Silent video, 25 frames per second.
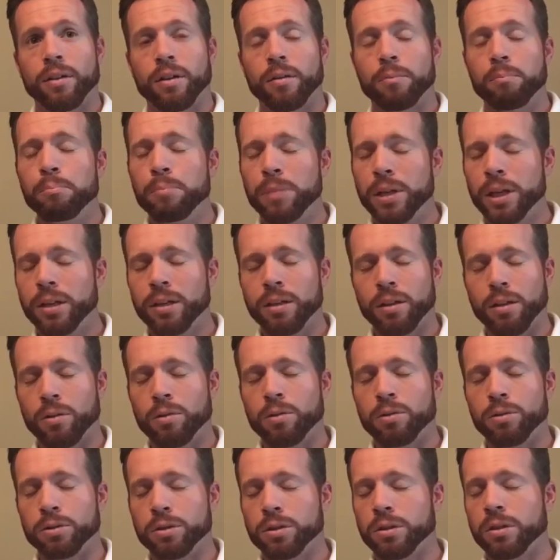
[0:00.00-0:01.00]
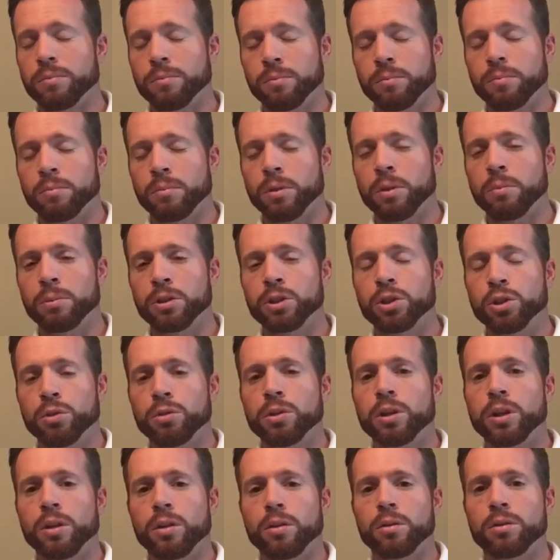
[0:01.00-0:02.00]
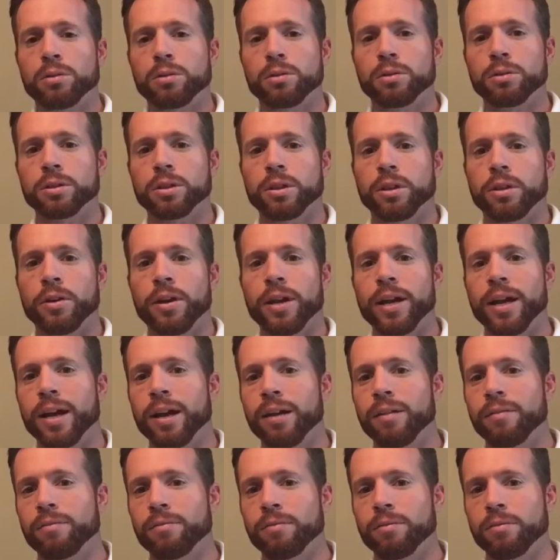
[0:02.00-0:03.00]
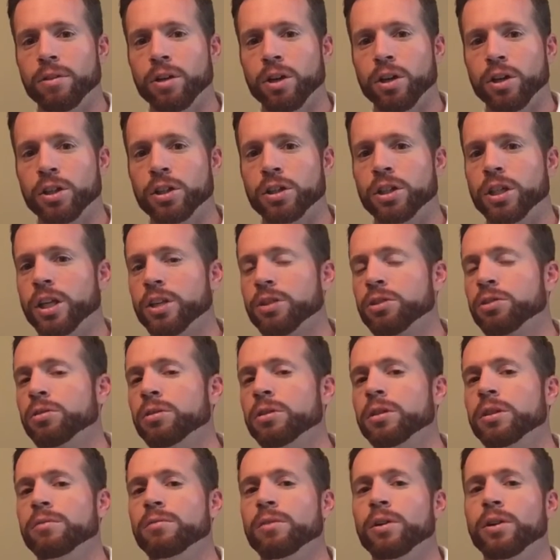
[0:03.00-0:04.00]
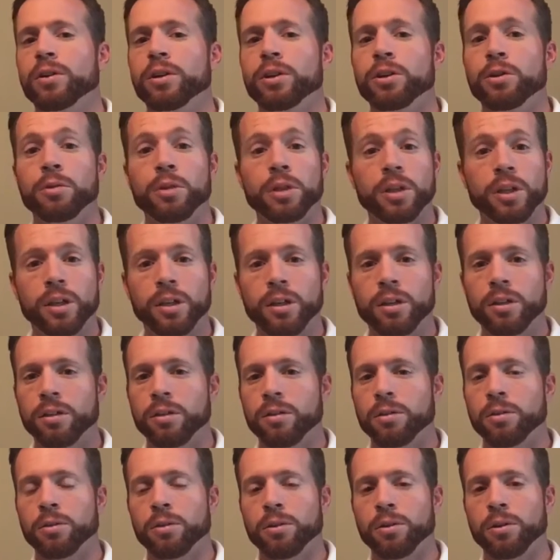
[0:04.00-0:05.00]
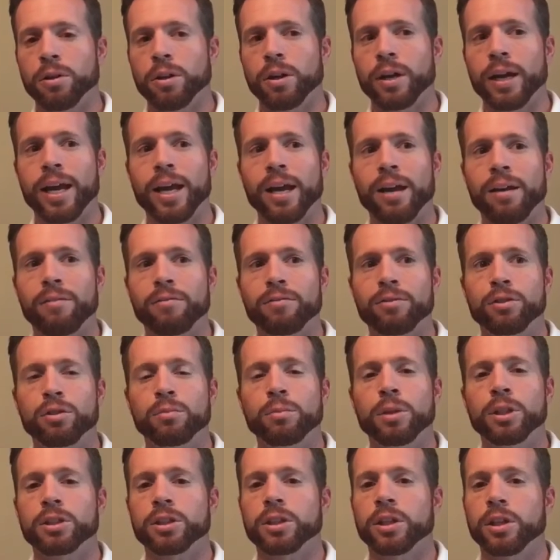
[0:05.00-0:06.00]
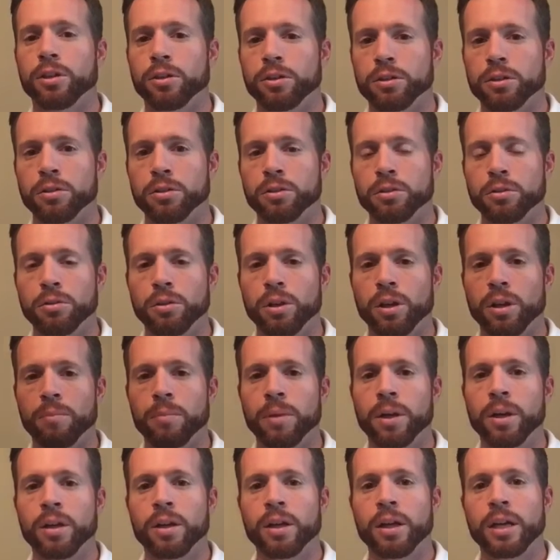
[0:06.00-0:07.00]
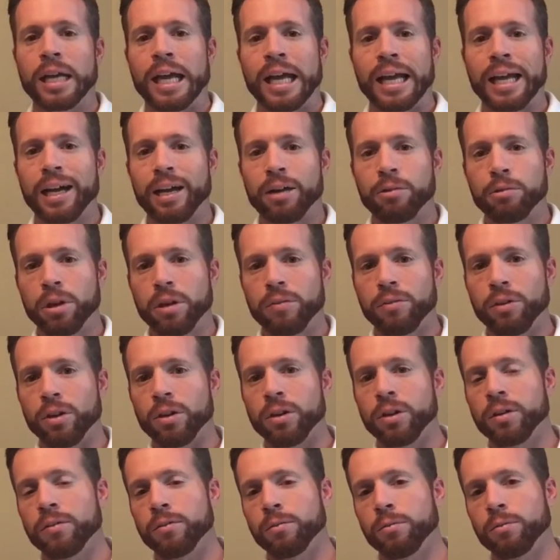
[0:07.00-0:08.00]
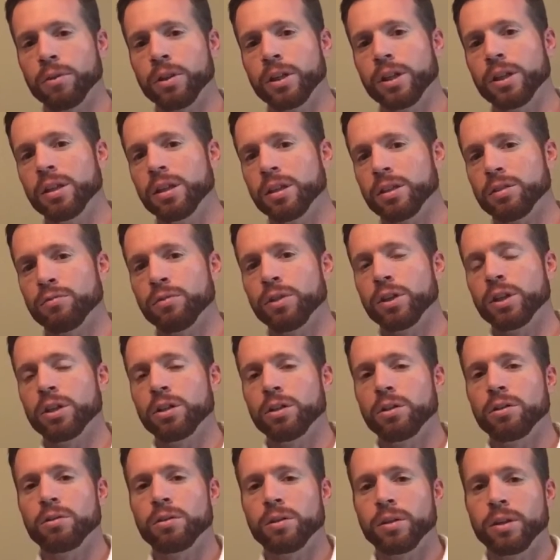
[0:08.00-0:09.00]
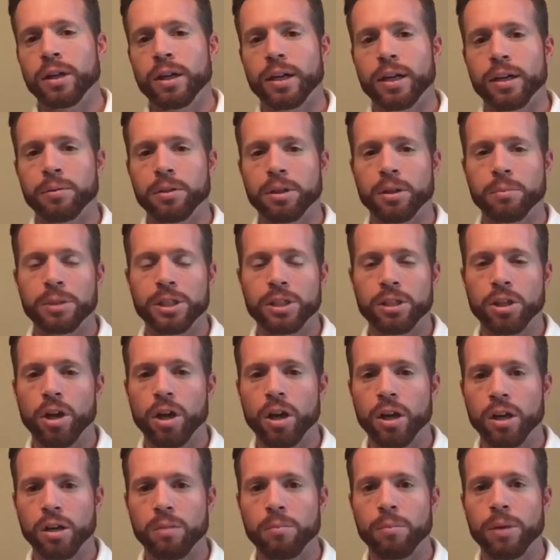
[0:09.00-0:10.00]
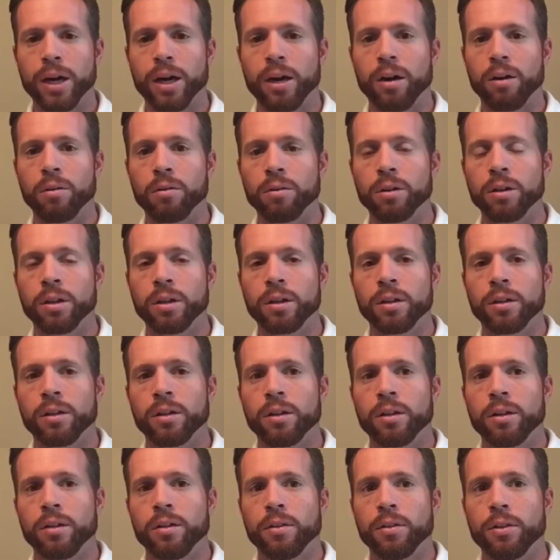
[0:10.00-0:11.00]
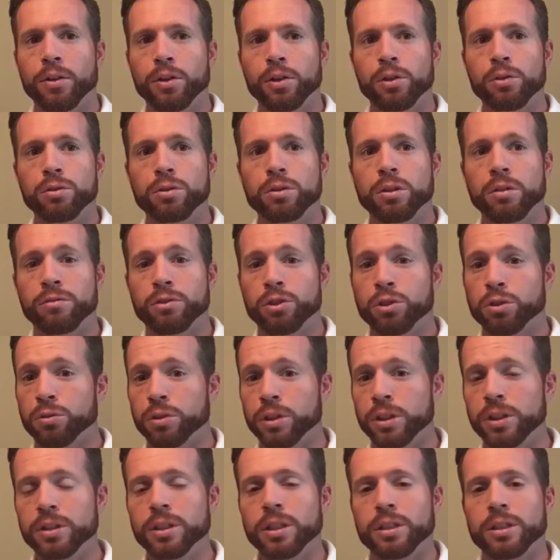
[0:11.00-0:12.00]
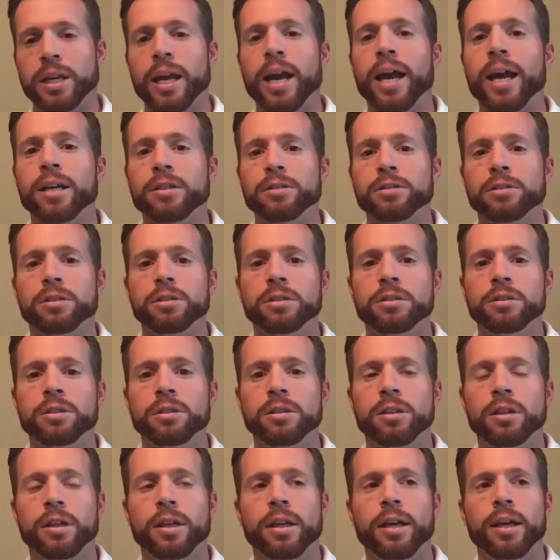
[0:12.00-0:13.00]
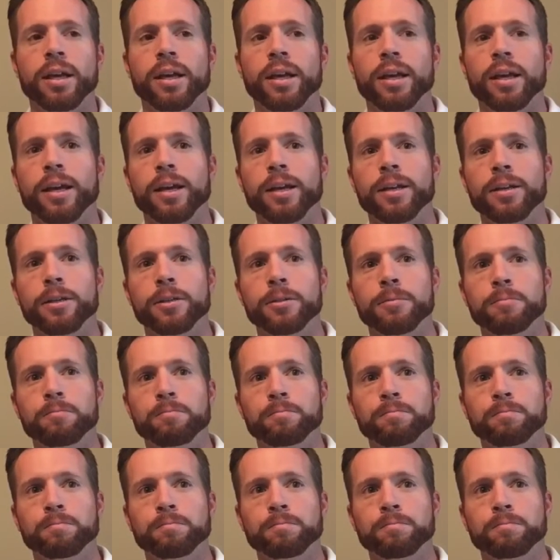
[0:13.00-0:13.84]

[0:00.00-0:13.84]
many of the holes, the majority of the holes, are not architecturally very unique or have too much character to them. However, in this video, I'm going to be talking about the use of trees as hazards. And